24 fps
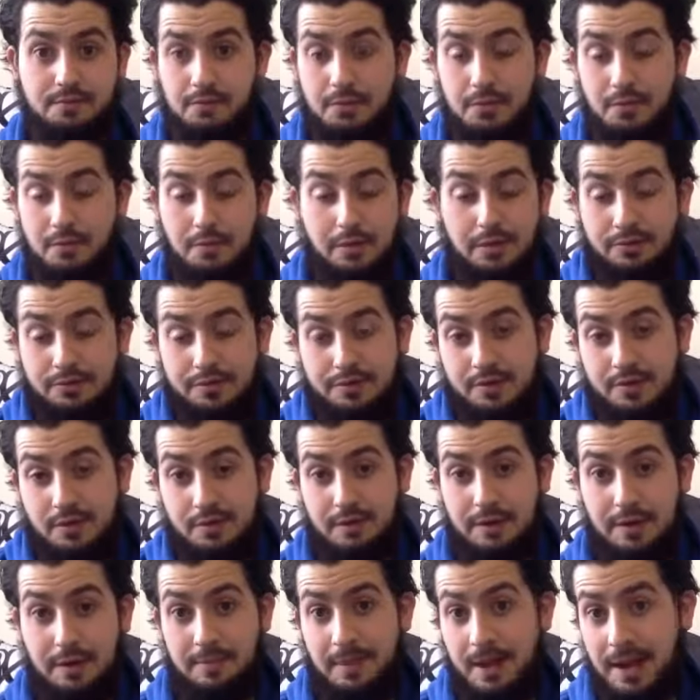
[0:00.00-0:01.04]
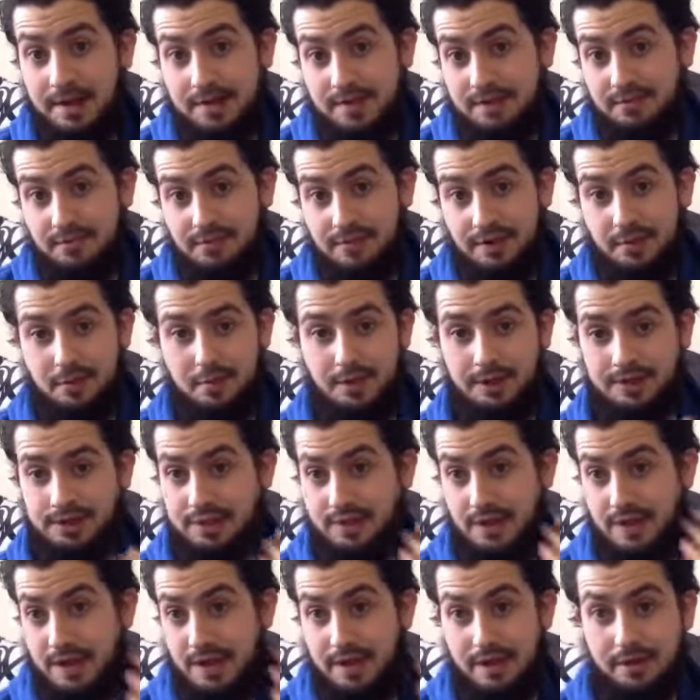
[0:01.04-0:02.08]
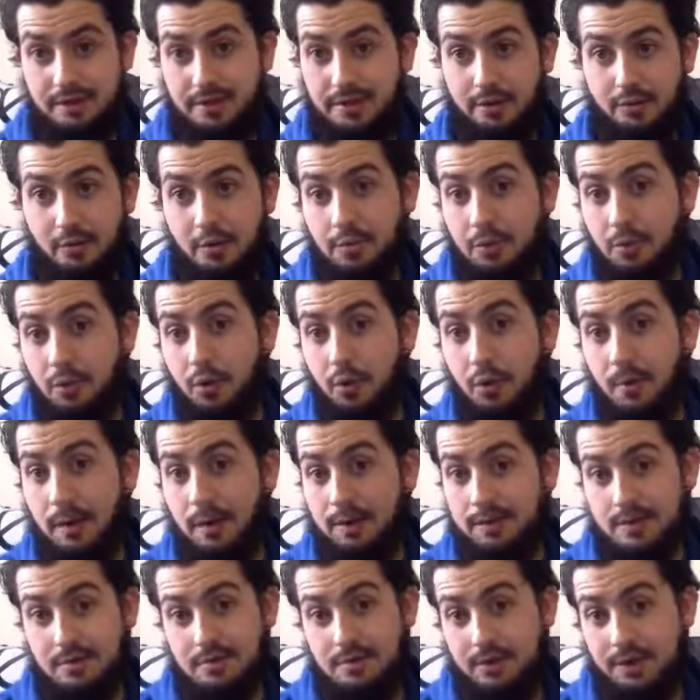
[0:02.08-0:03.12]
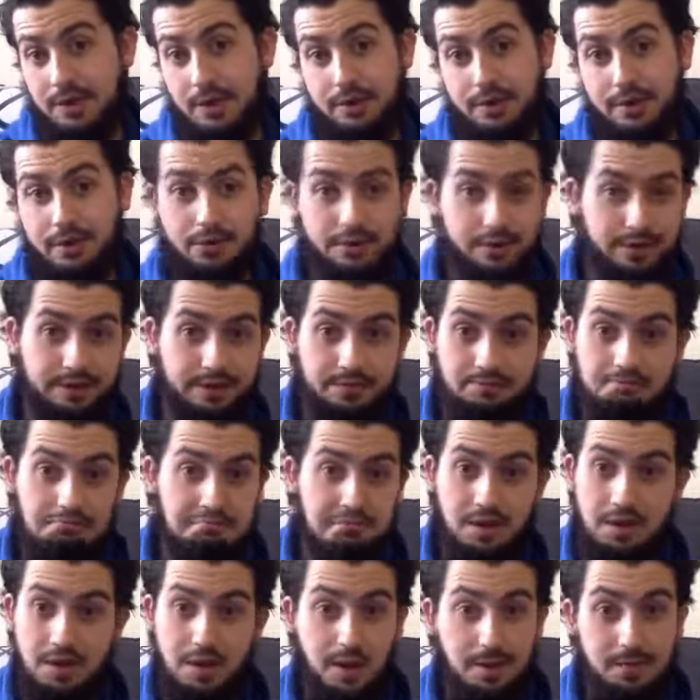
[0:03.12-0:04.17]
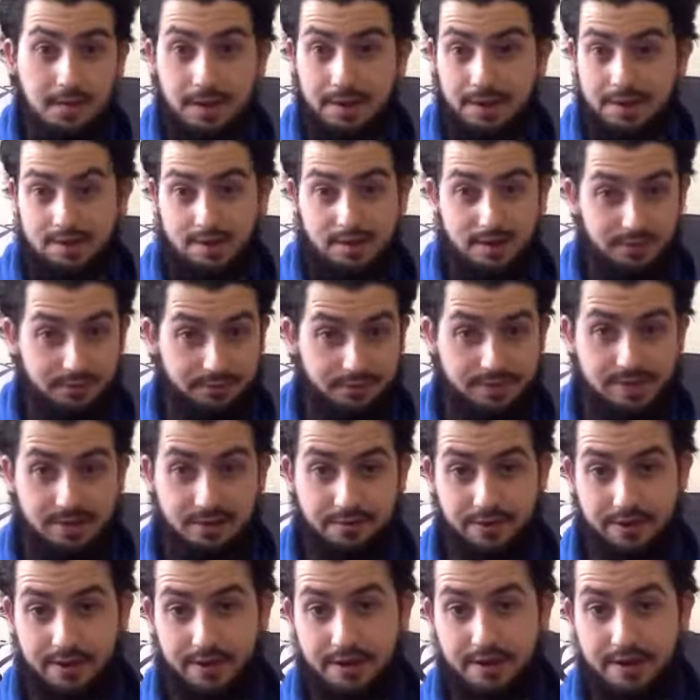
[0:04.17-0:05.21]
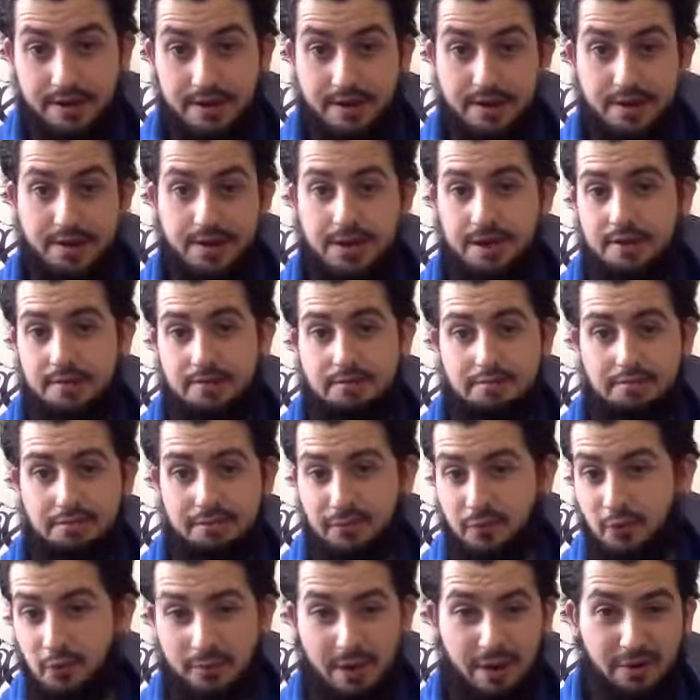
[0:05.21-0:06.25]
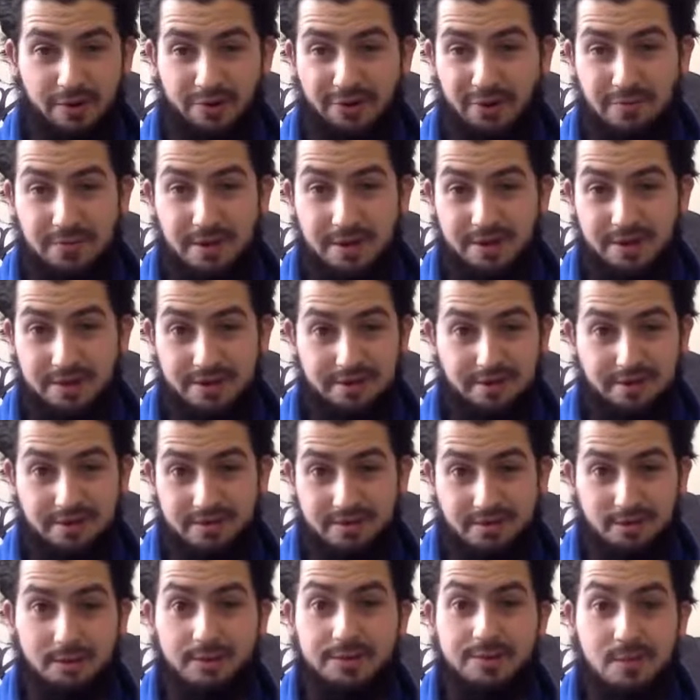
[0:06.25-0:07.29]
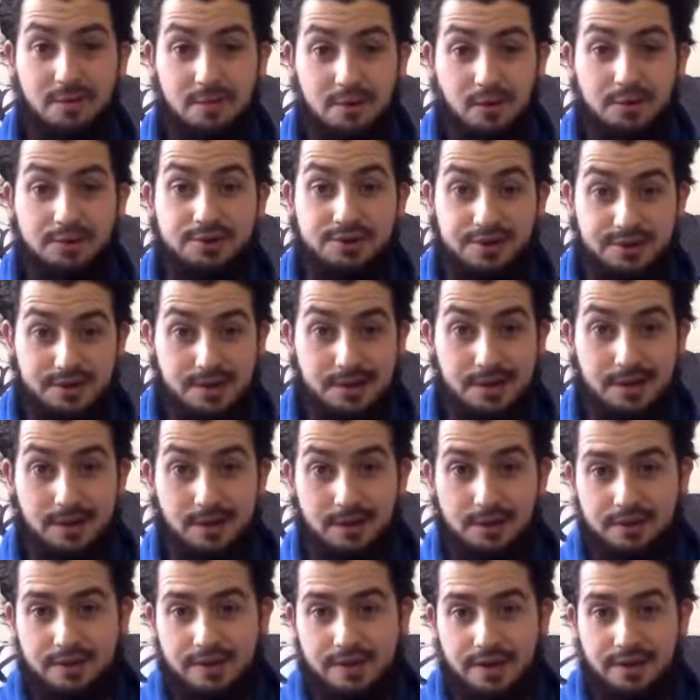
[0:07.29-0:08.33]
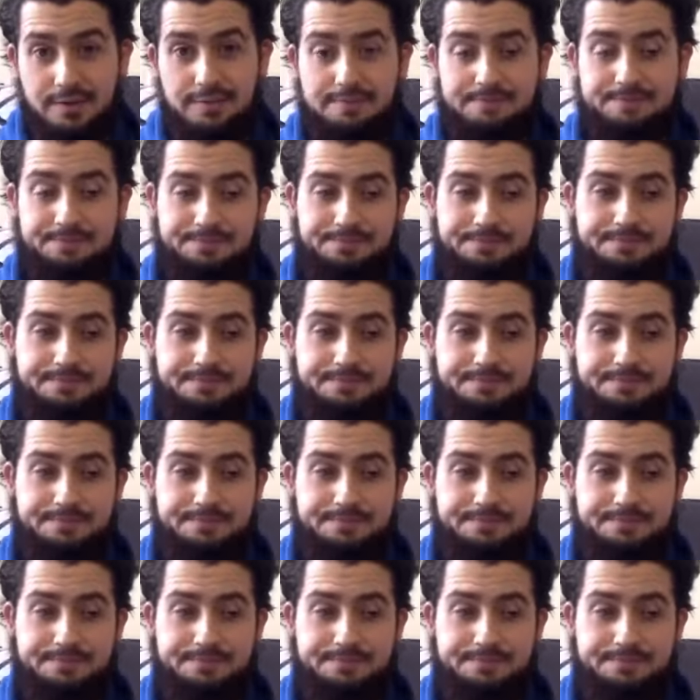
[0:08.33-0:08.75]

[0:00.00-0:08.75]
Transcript: whether it's completely passively, we might just hear a report about something going on in Palestine or in Syria and form our own opinions sort of subconsciously a lot of the time.